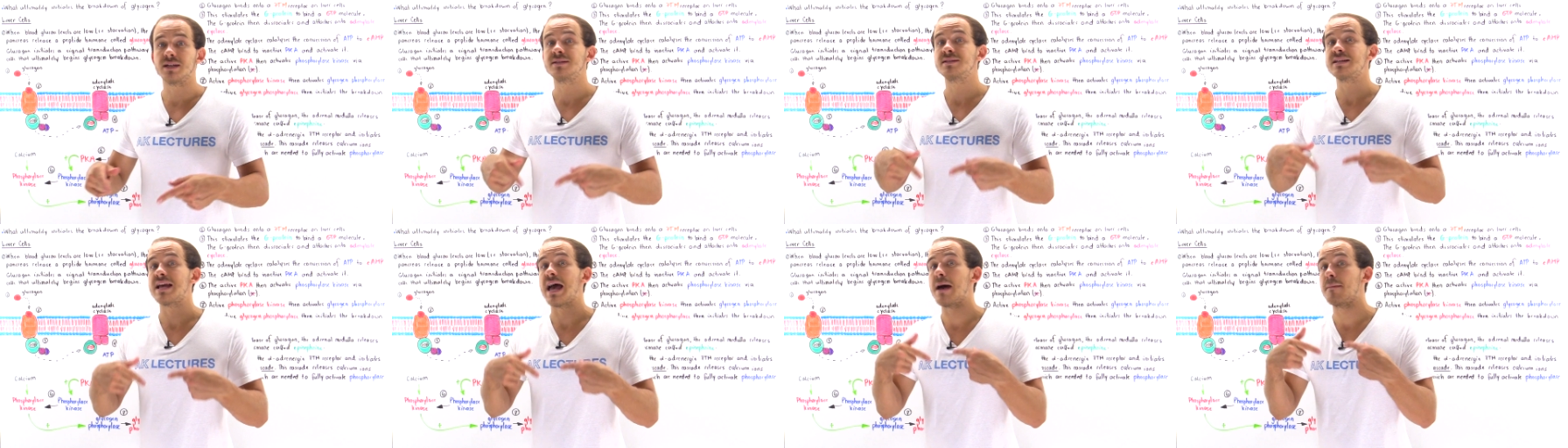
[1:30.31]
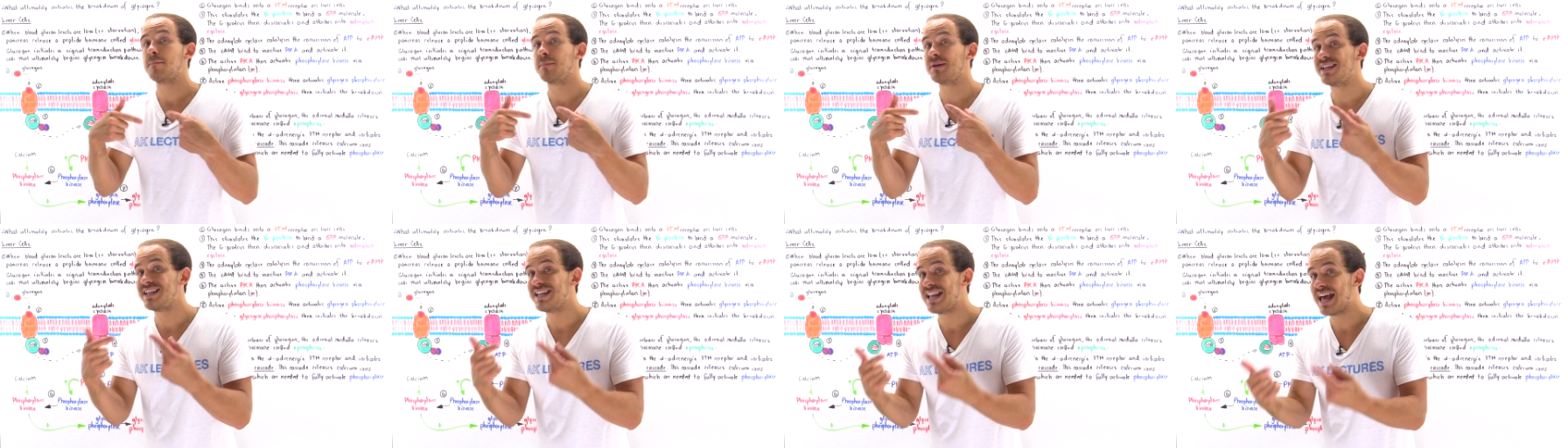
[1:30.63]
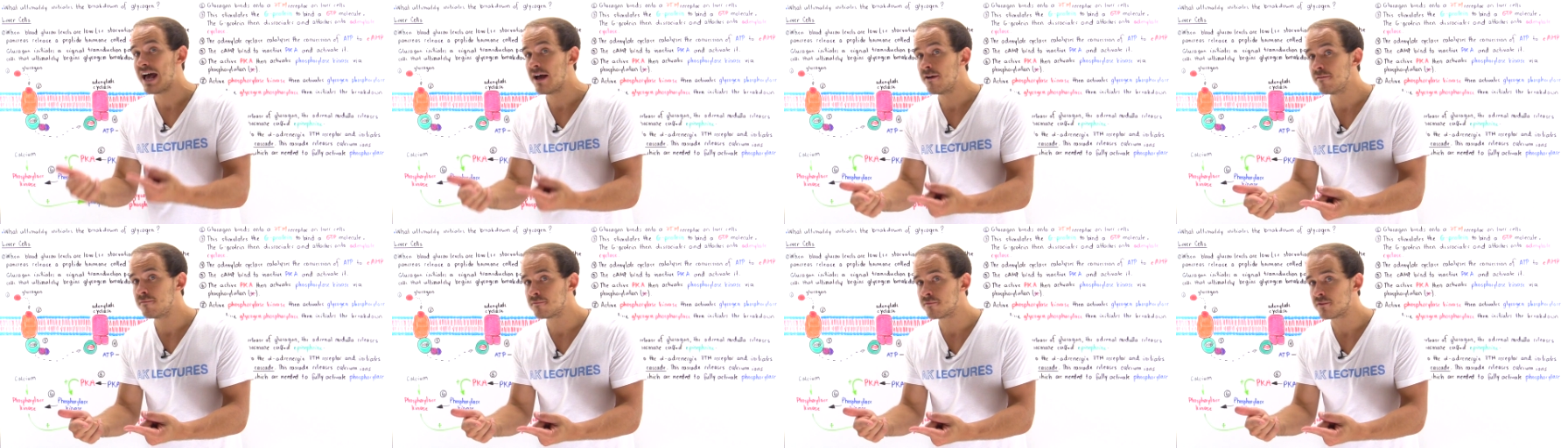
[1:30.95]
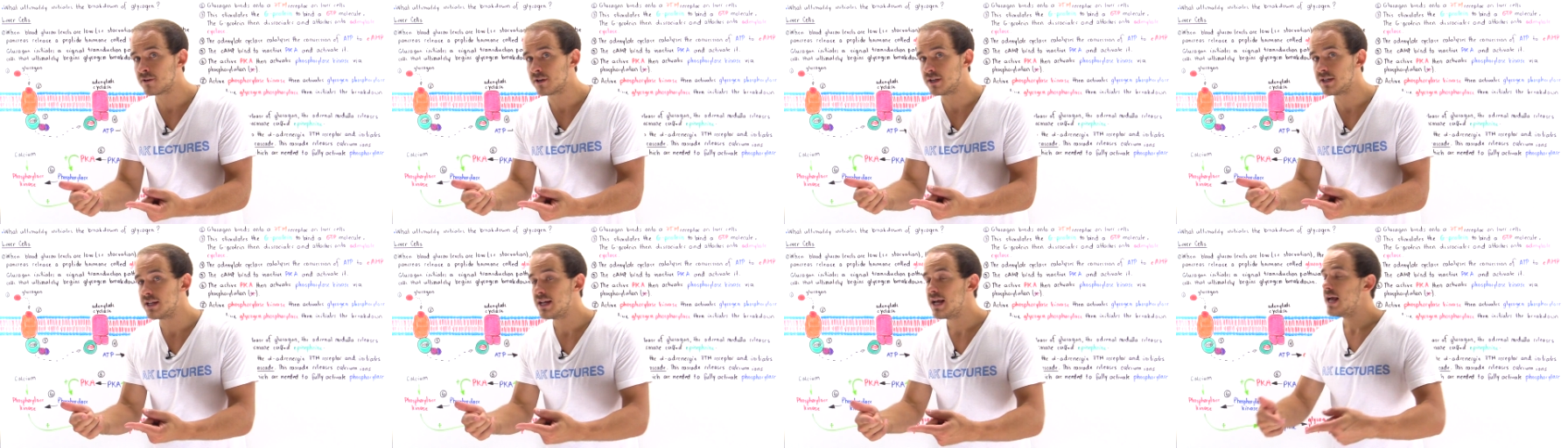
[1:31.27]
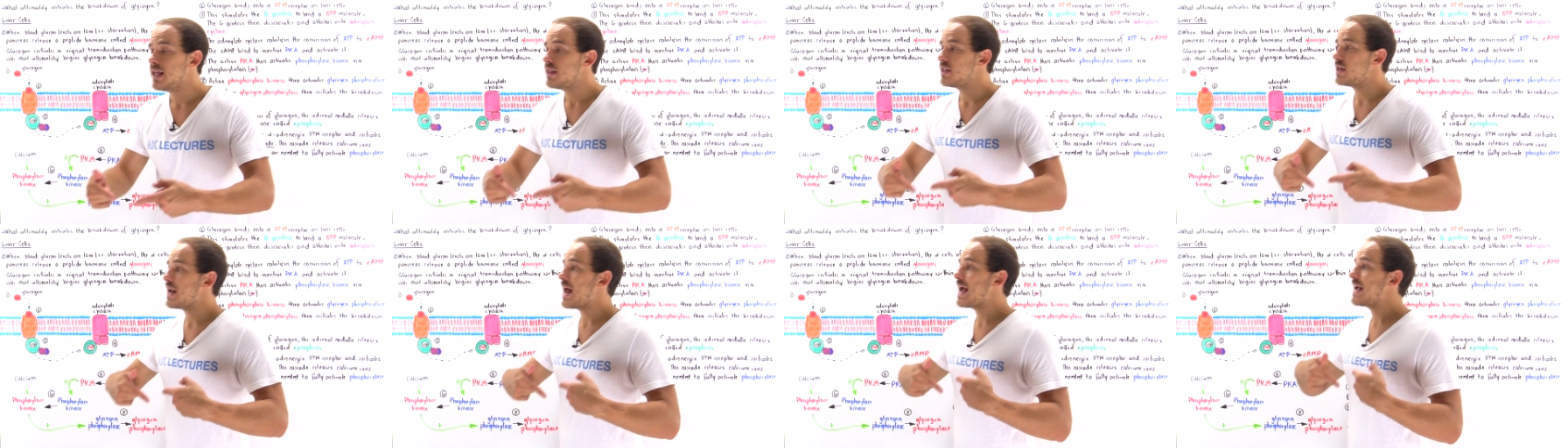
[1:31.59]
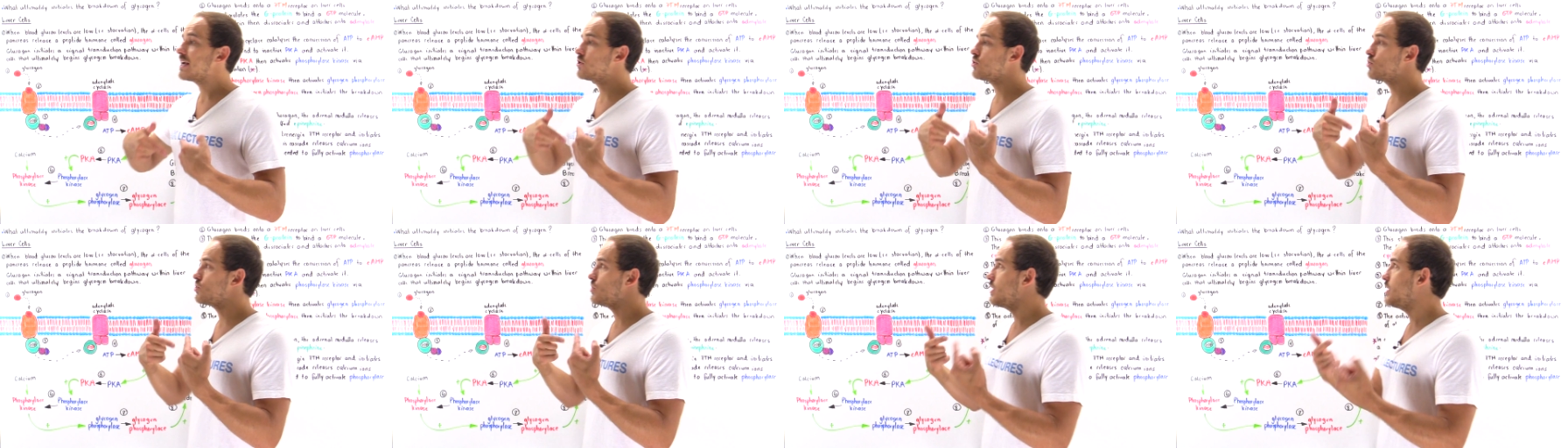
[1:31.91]
it's epinephrine that
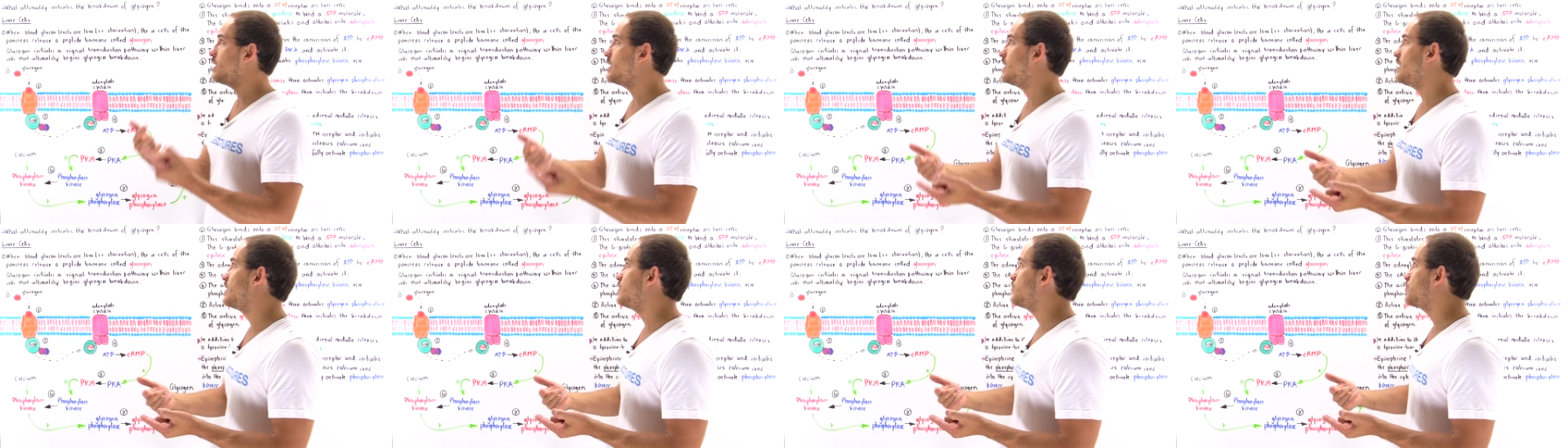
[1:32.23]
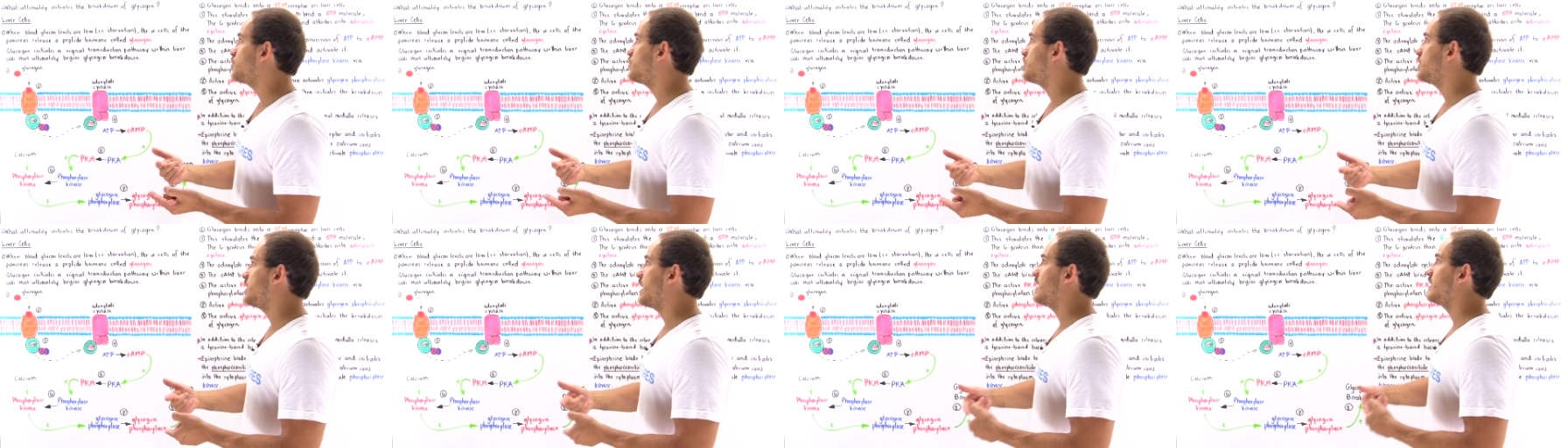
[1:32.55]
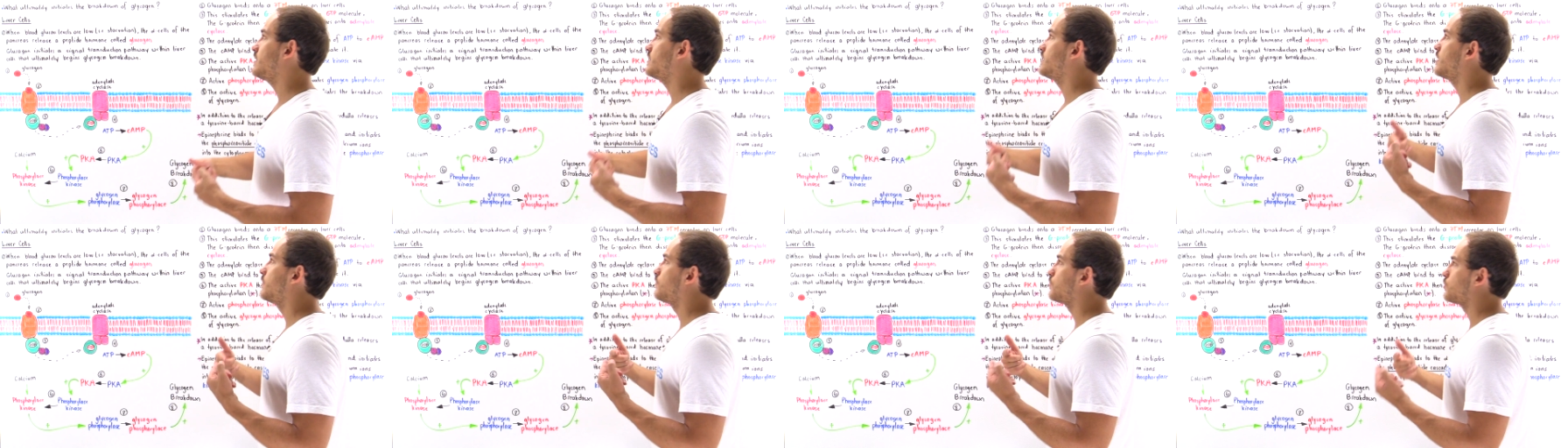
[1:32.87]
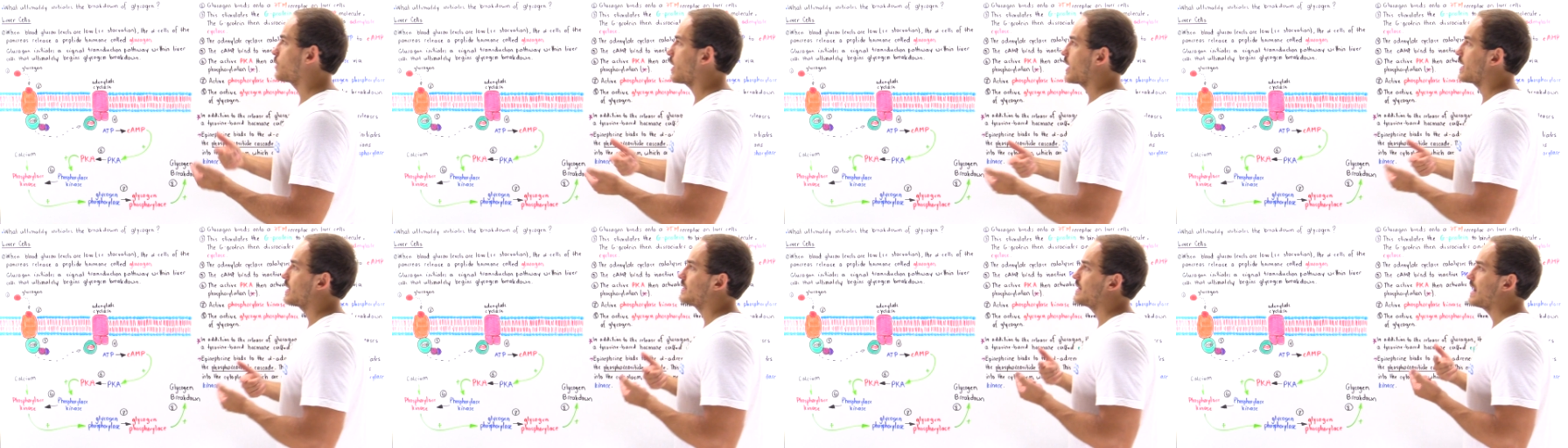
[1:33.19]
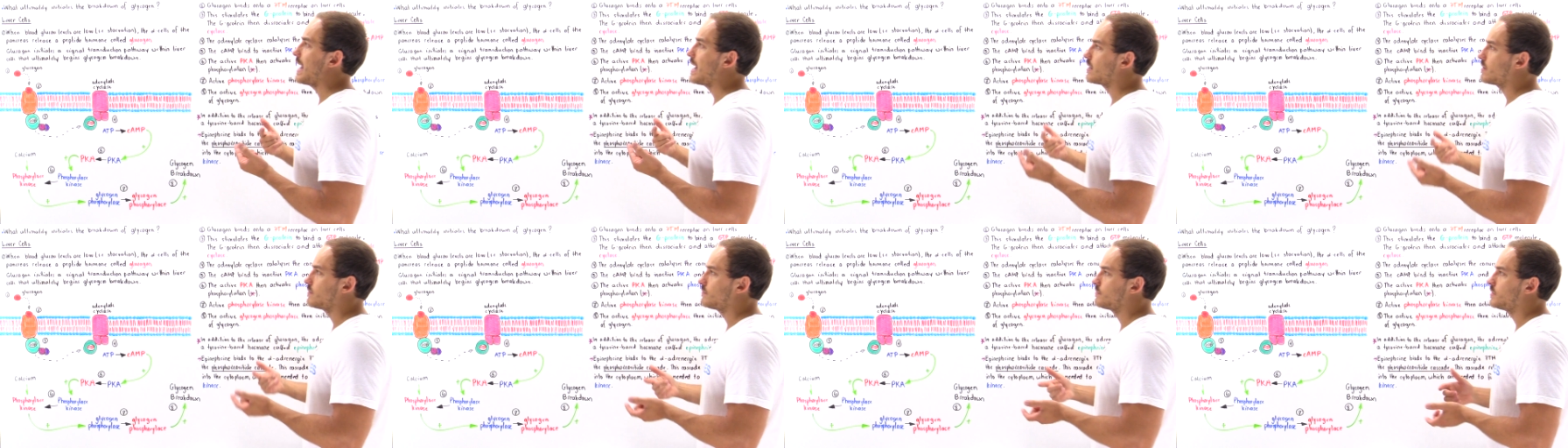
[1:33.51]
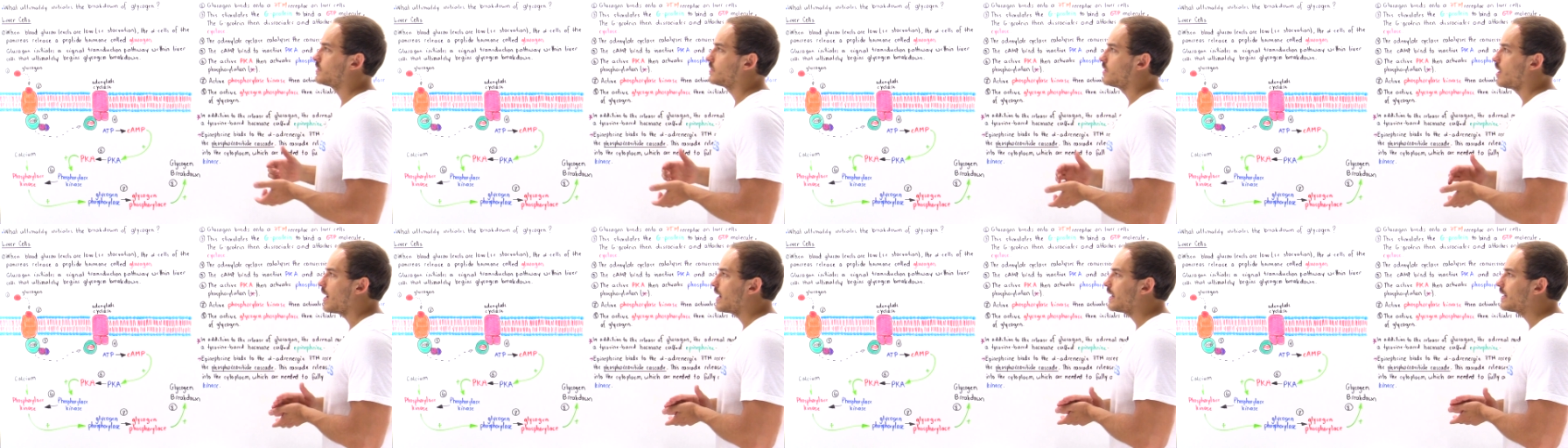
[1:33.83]
actually initiates the breakdown of
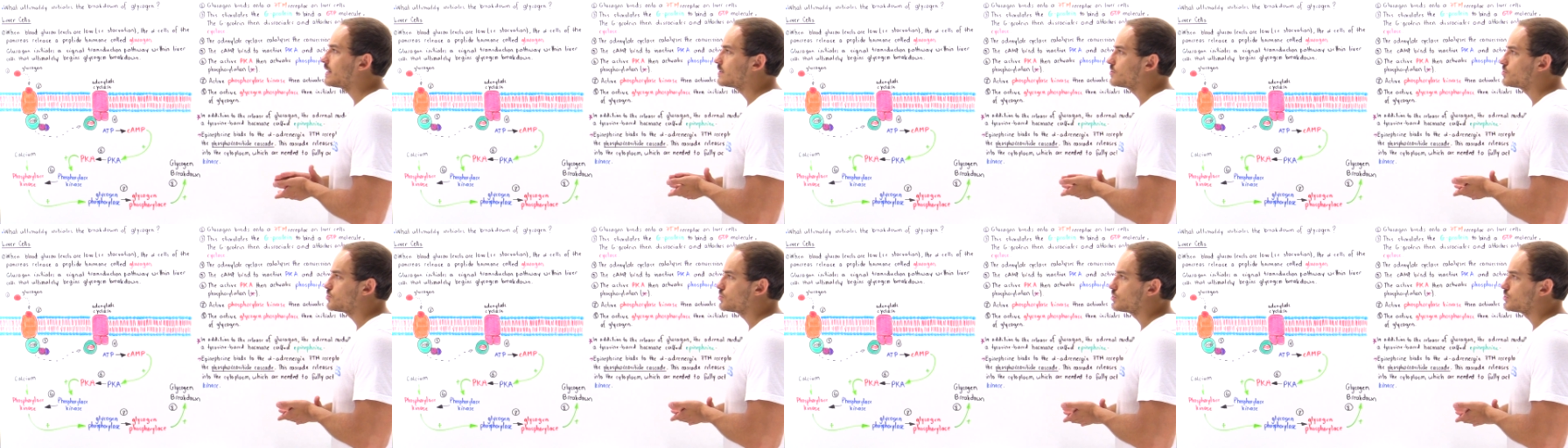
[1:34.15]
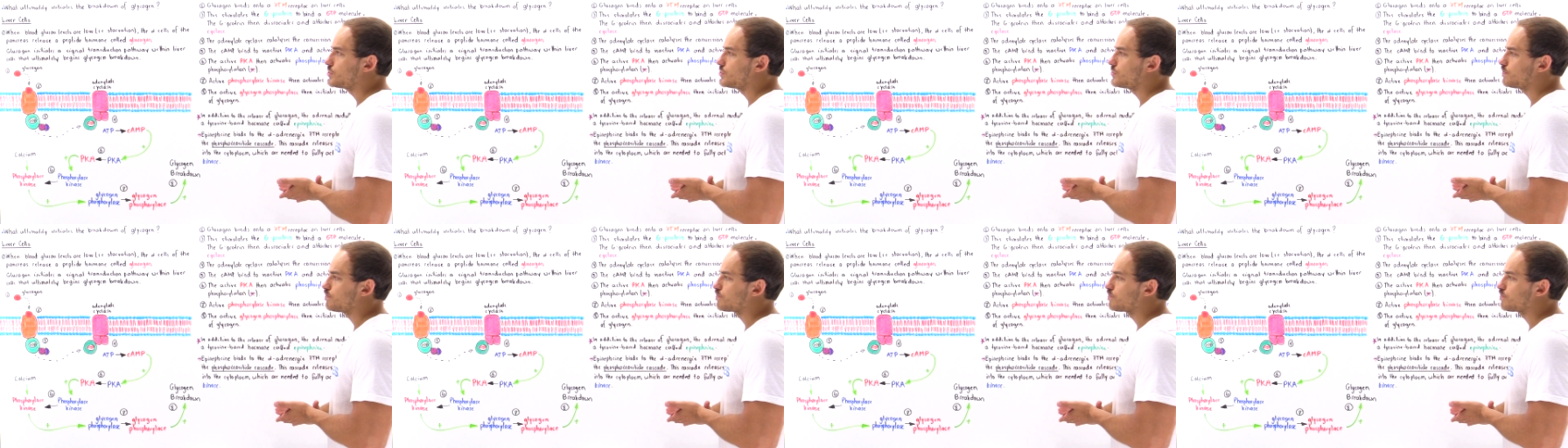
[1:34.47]
glycogen.